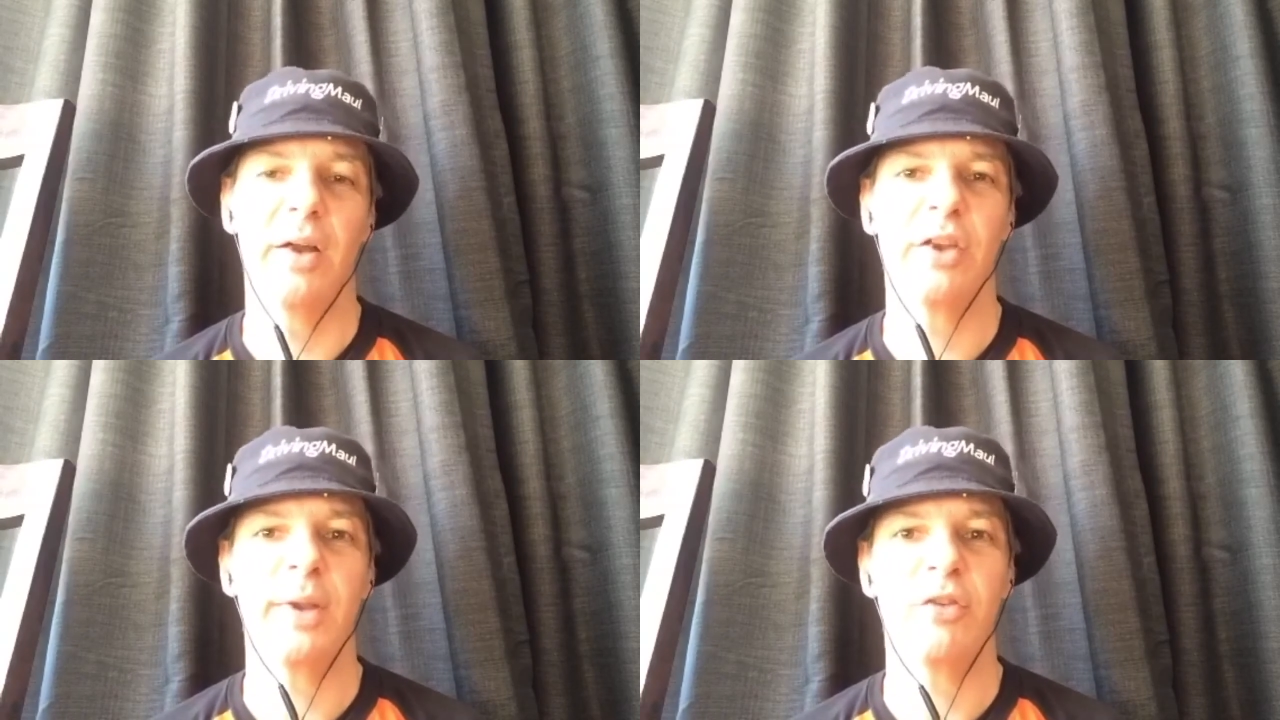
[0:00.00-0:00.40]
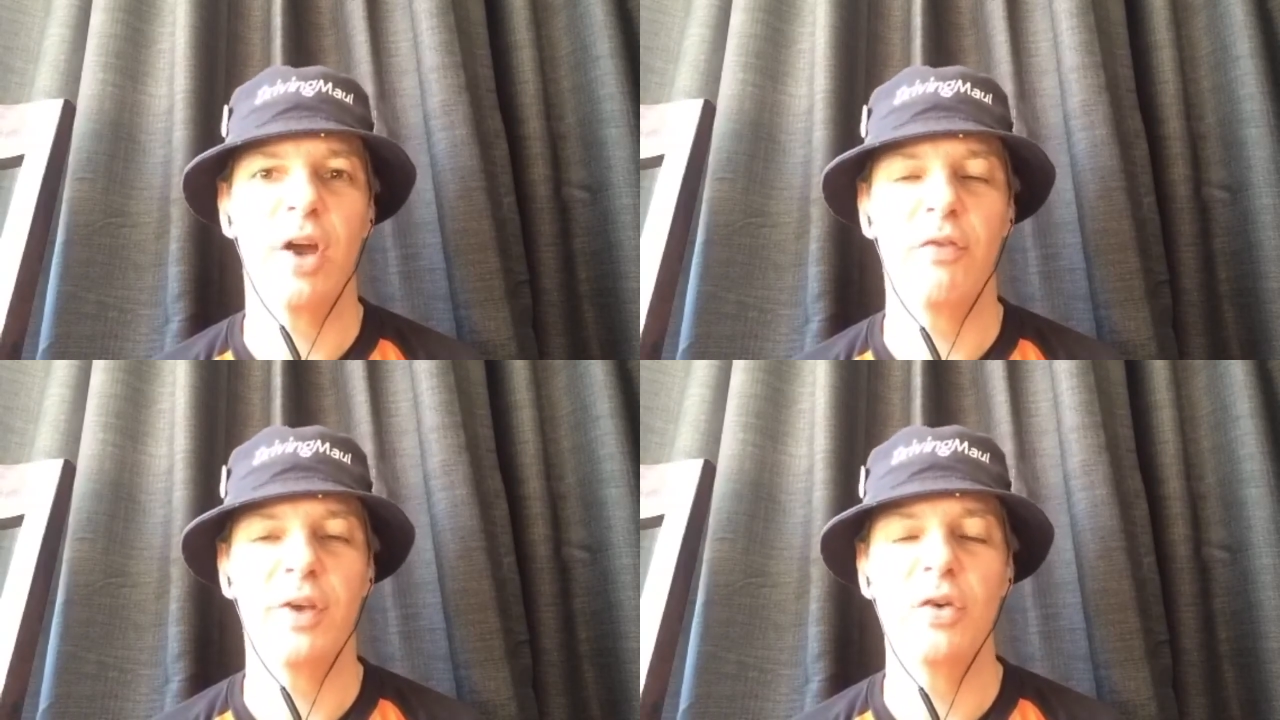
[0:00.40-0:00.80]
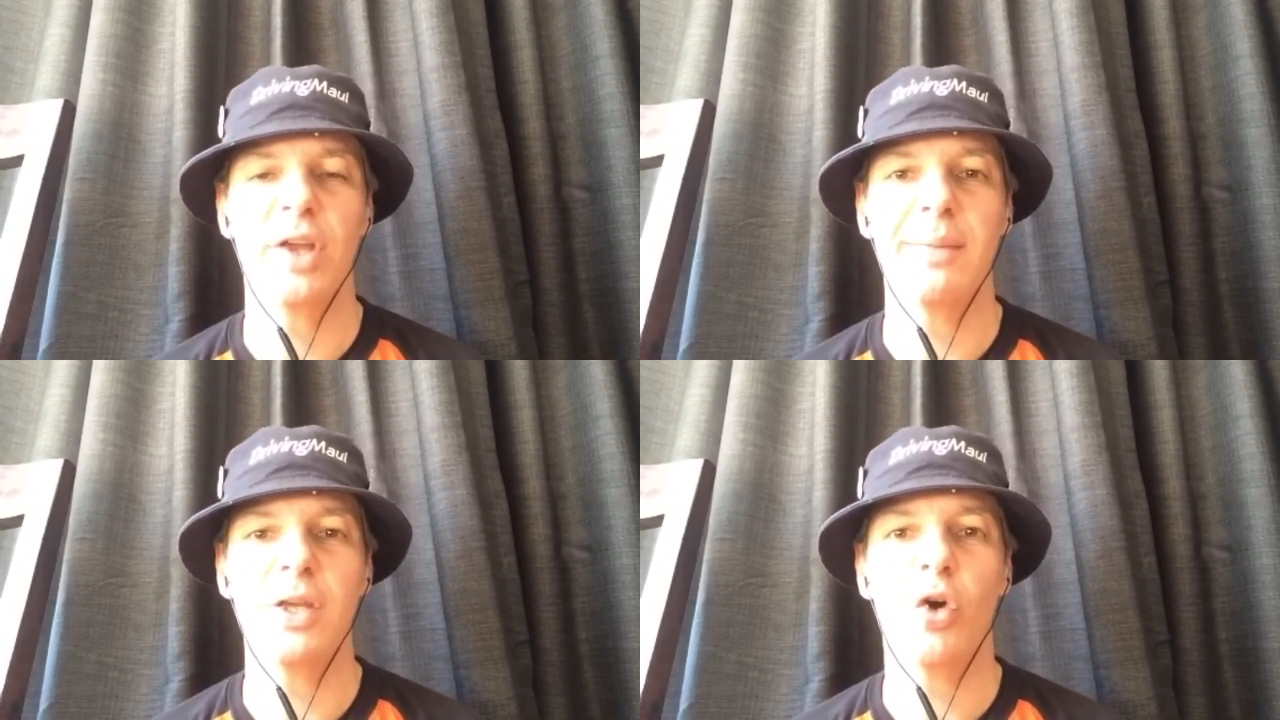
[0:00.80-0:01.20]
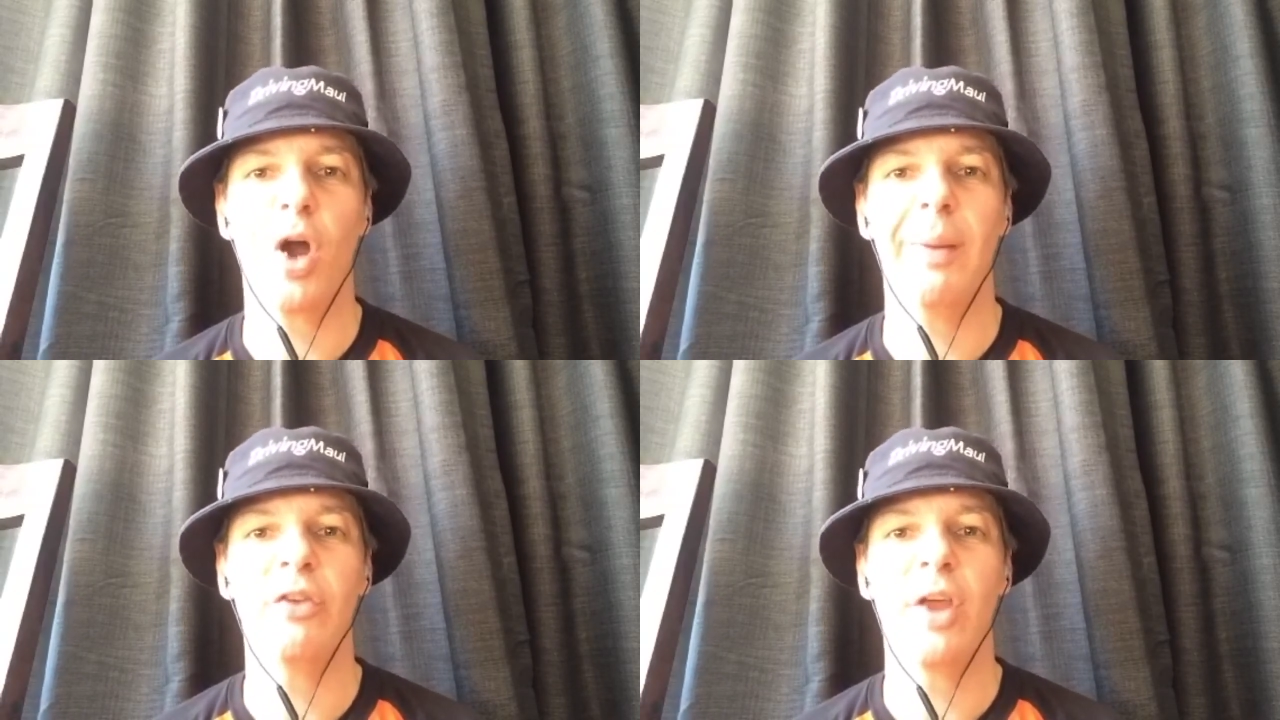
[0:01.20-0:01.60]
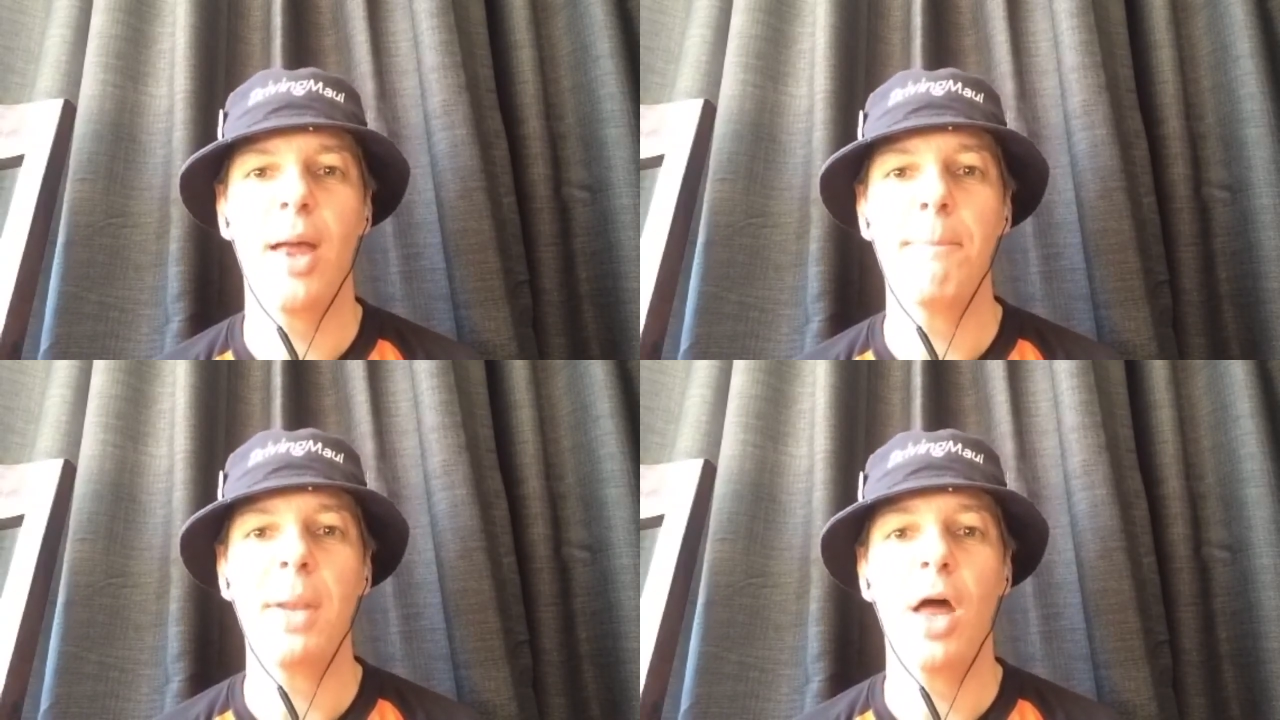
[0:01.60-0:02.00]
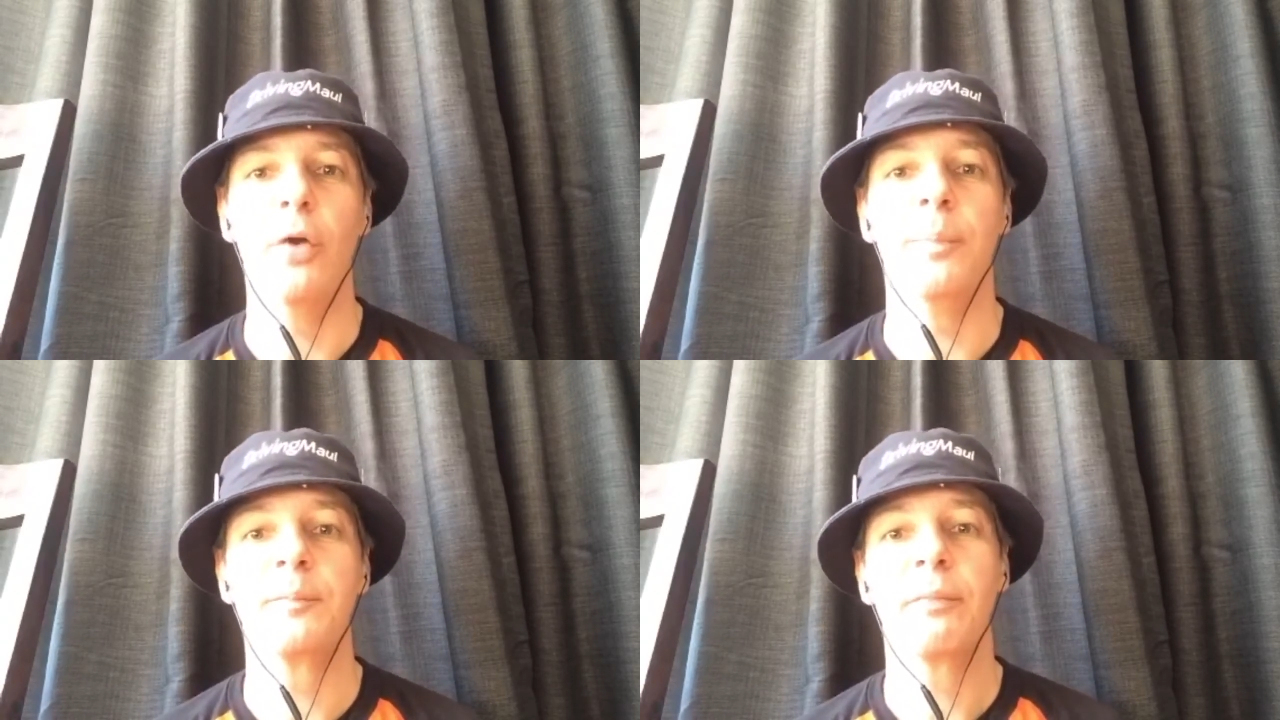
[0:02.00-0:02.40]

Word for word: I expect hopefully you'll give me your comments below.